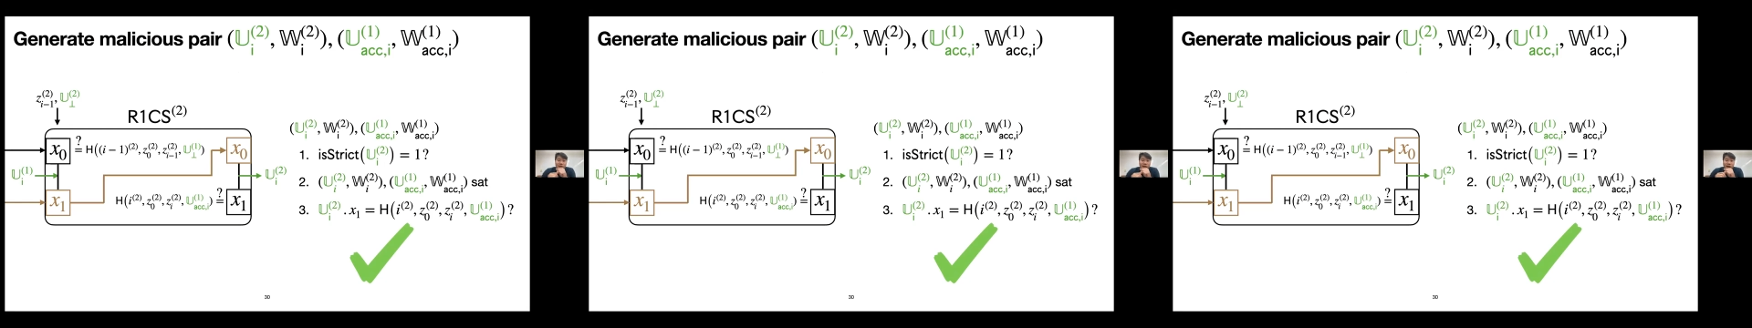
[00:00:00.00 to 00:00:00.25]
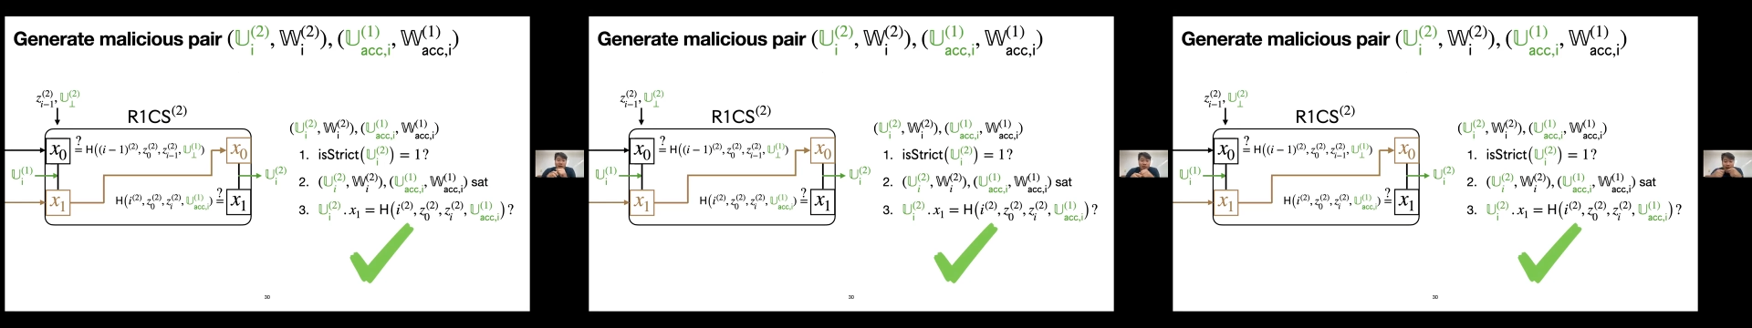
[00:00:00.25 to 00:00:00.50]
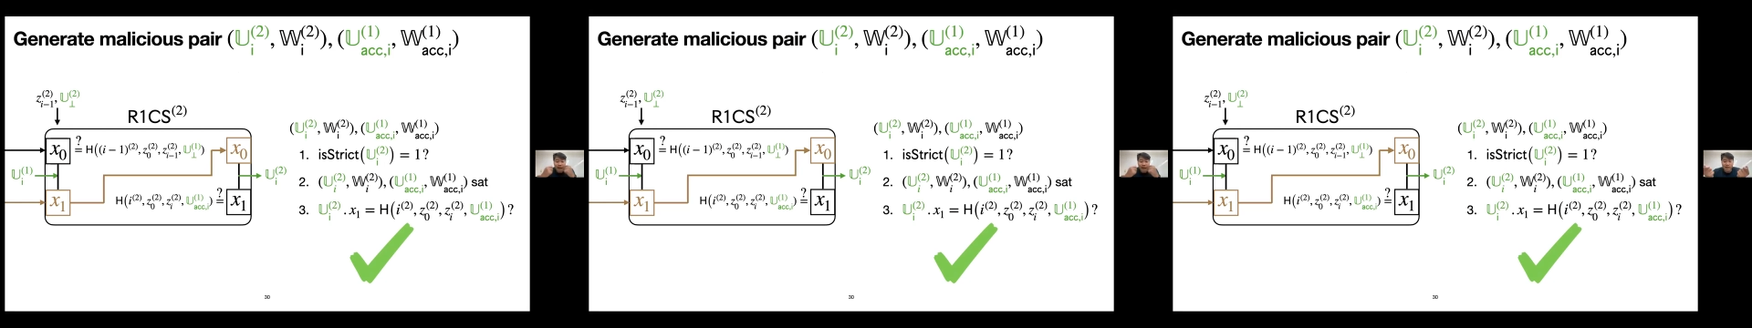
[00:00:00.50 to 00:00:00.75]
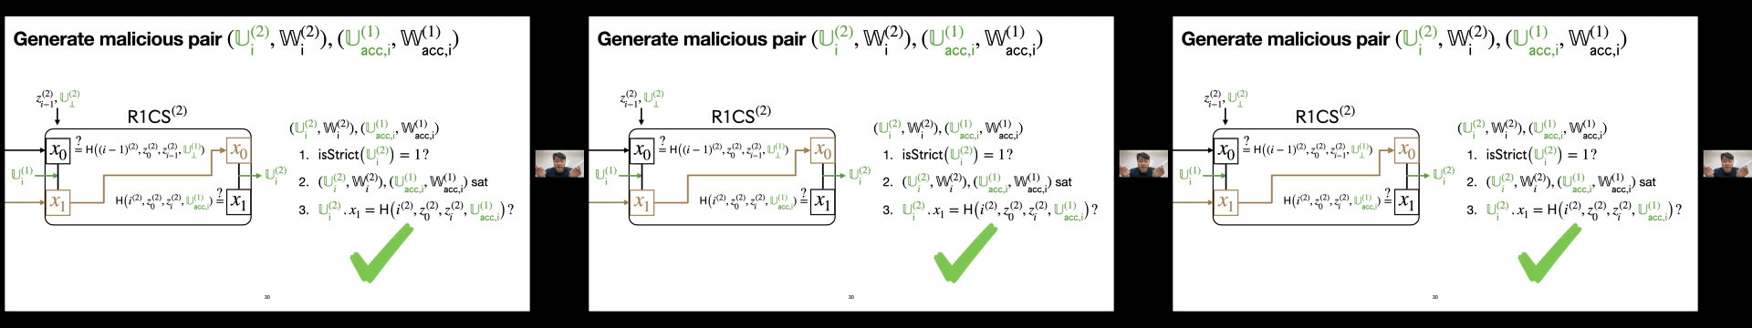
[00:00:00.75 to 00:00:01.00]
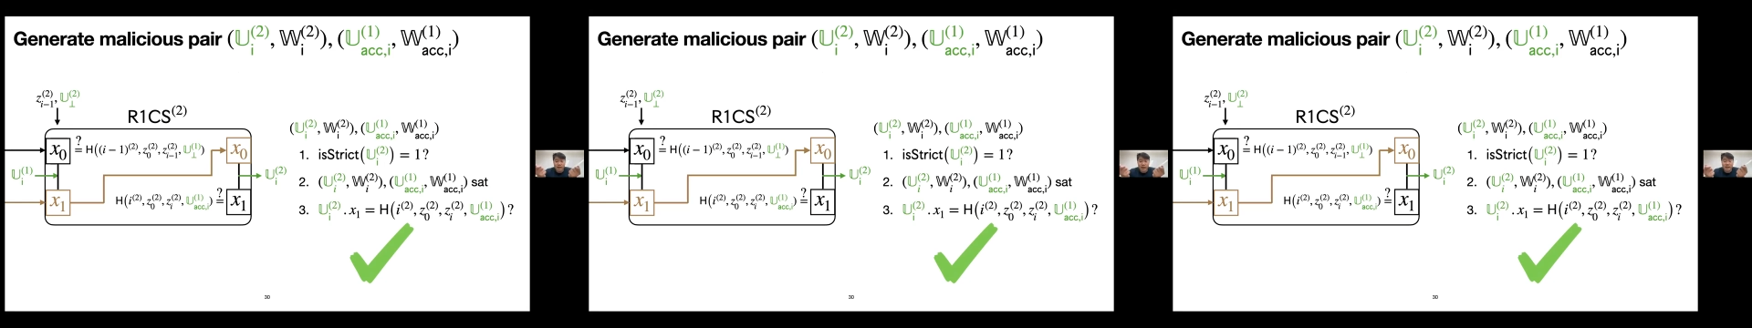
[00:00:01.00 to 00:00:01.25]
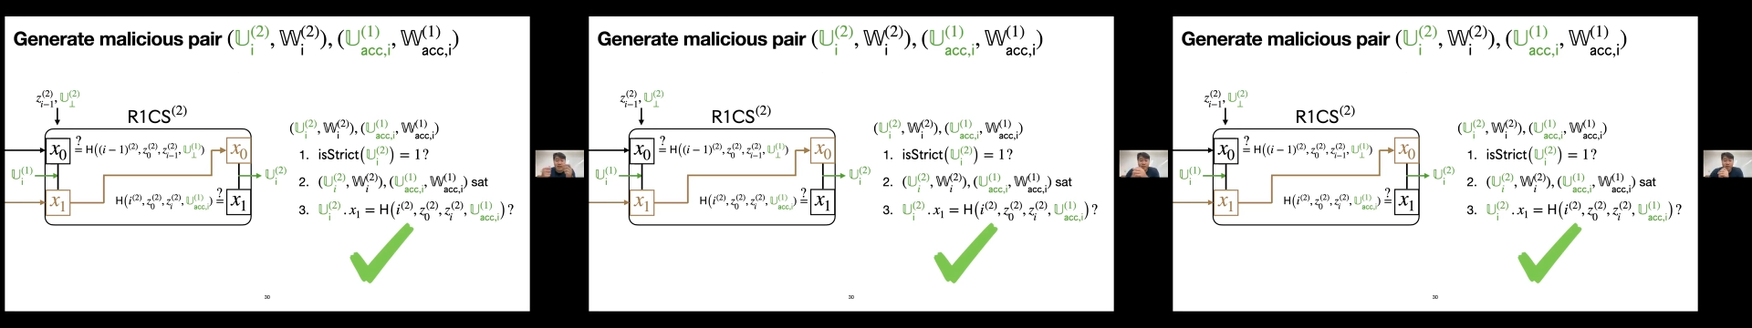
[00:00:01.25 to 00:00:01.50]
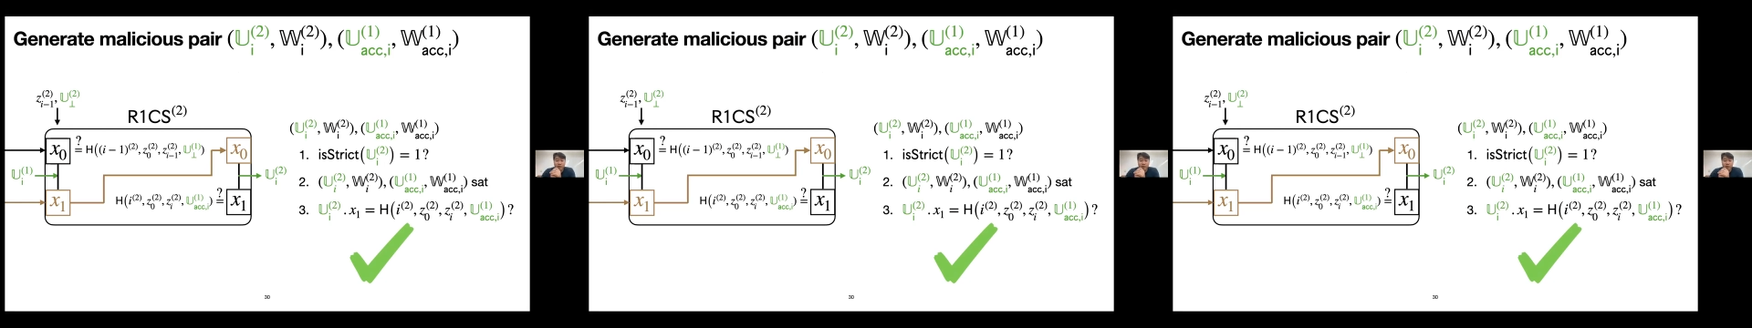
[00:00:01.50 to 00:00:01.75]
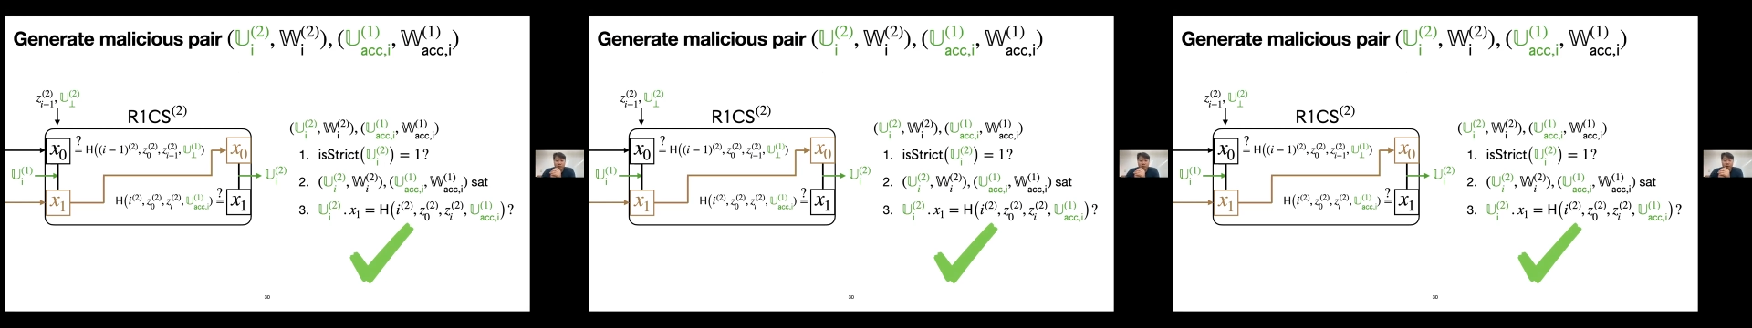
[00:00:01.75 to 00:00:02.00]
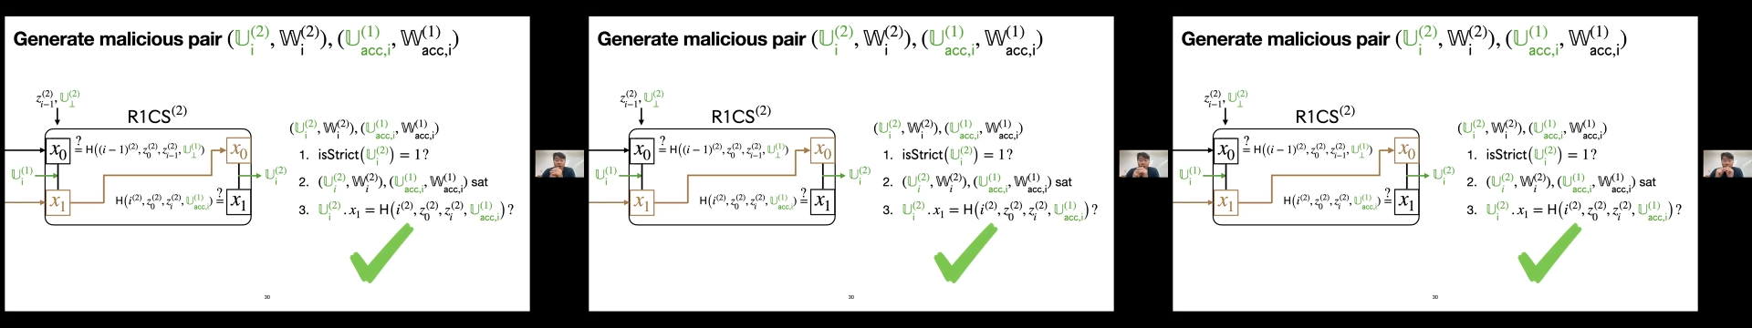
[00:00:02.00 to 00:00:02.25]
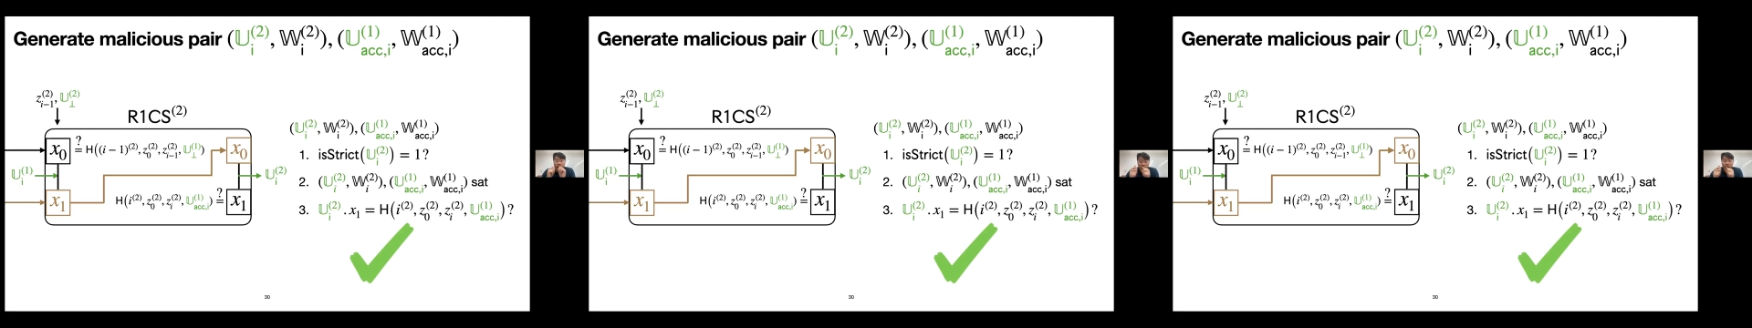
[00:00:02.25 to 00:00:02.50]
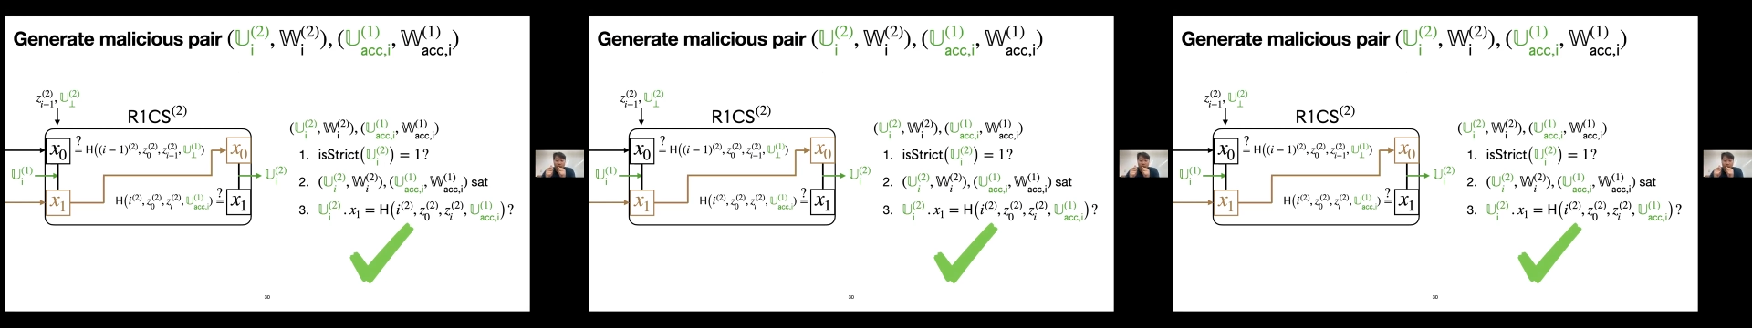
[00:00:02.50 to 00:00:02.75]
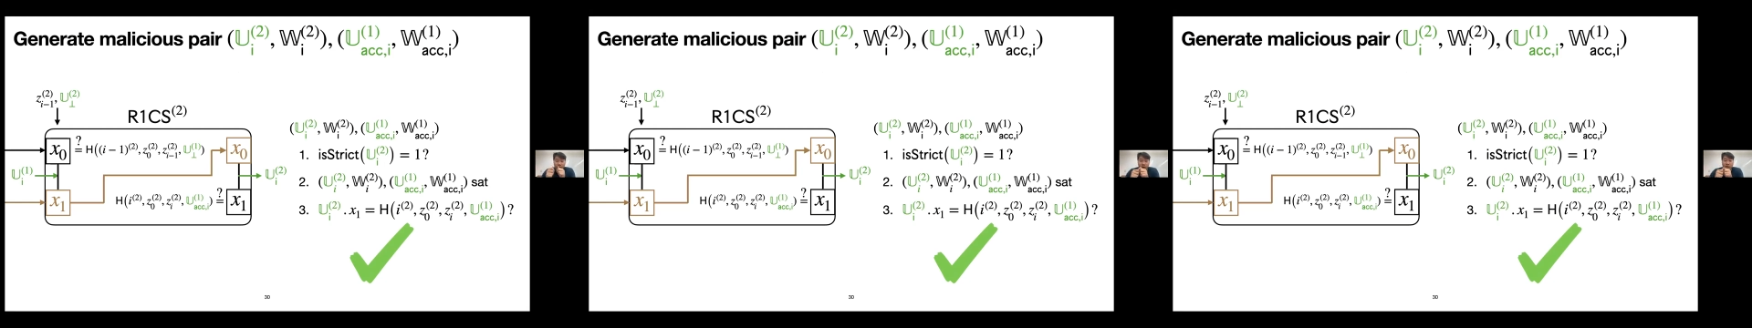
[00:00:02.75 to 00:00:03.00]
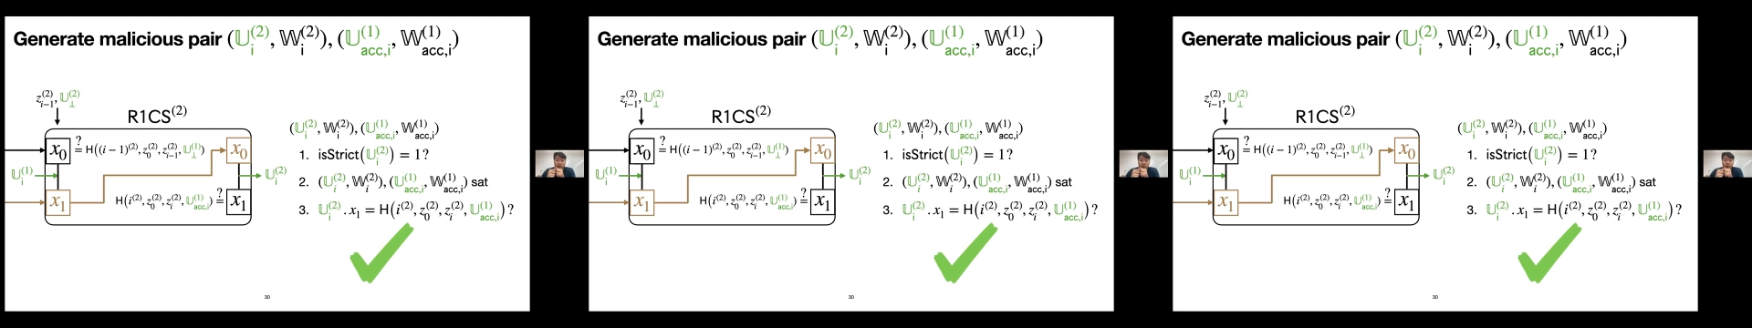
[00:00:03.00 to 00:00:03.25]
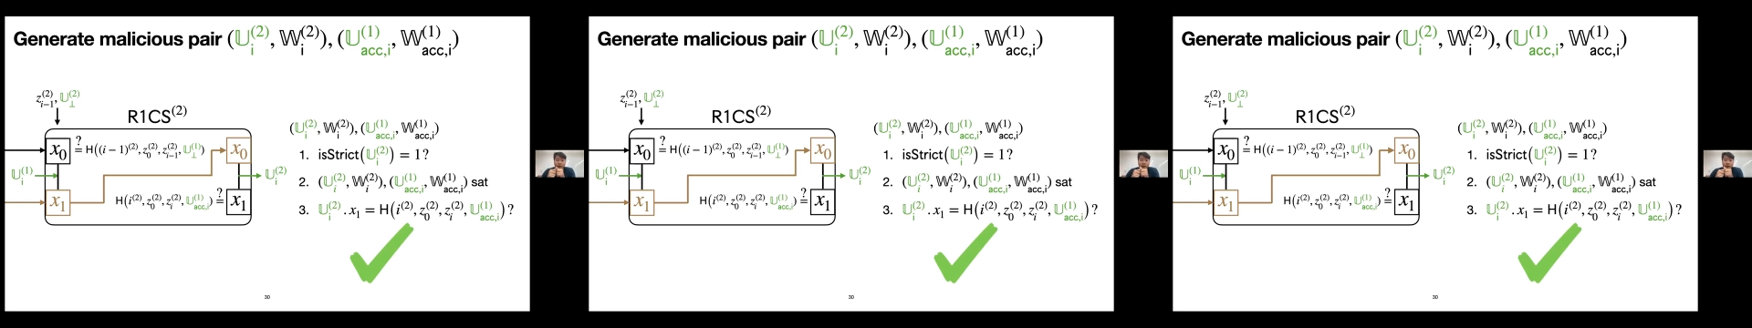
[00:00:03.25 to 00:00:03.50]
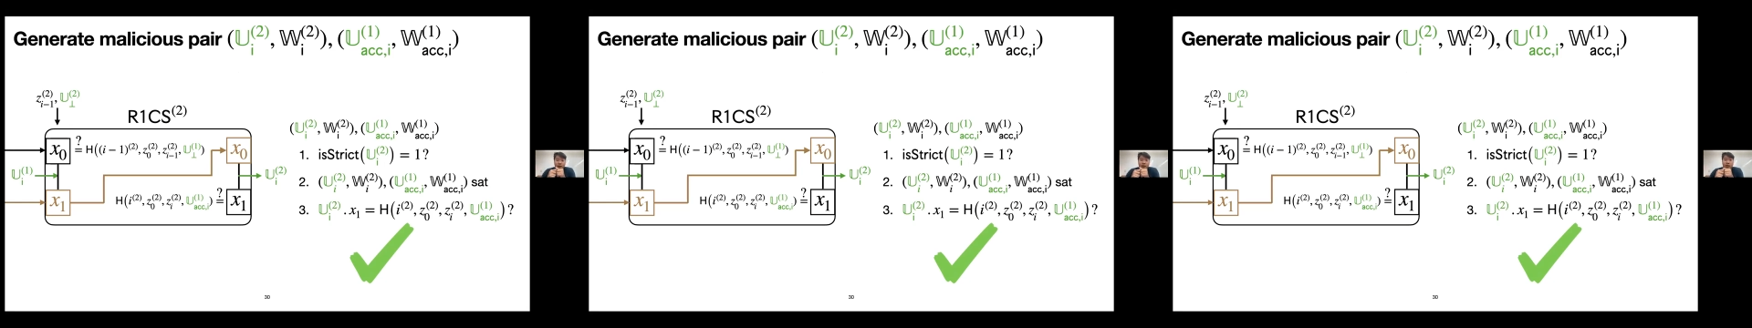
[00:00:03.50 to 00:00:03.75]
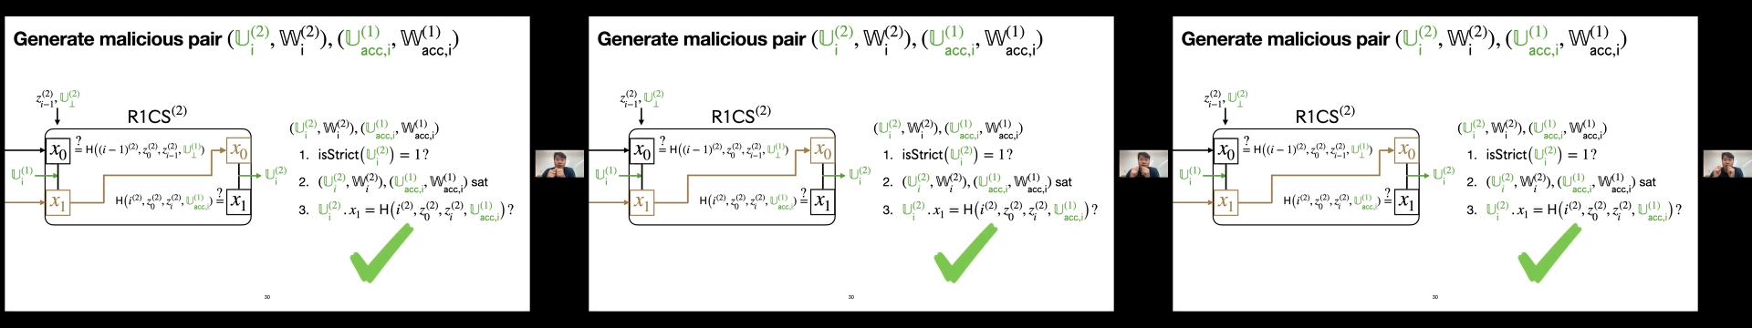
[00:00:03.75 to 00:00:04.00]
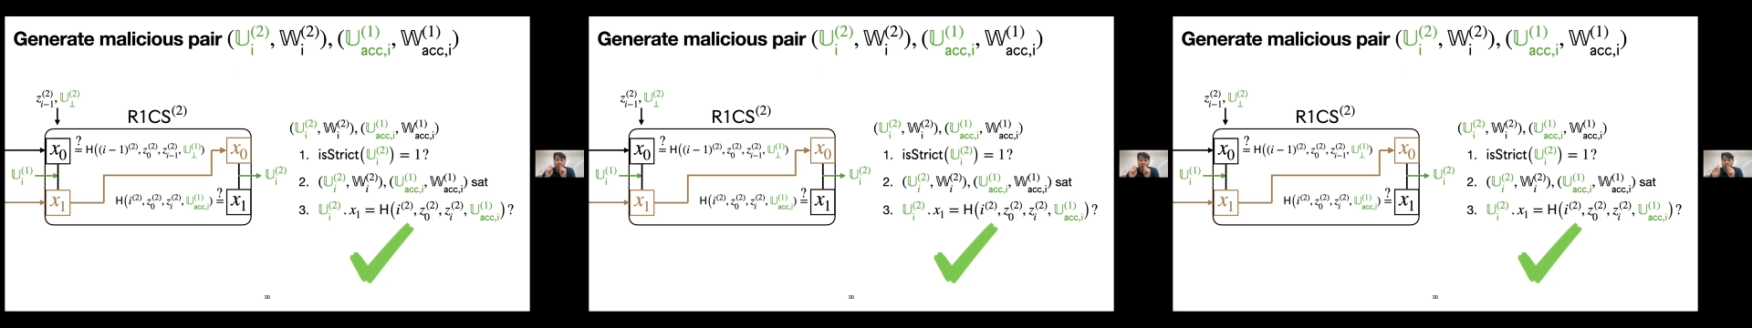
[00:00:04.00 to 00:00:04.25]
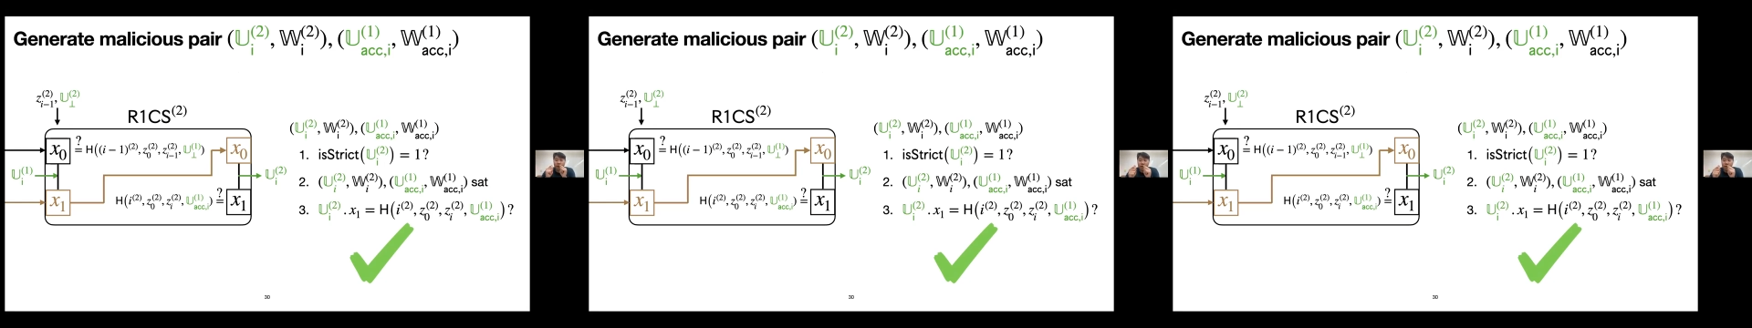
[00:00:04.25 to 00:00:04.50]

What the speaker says: (no speaker visible)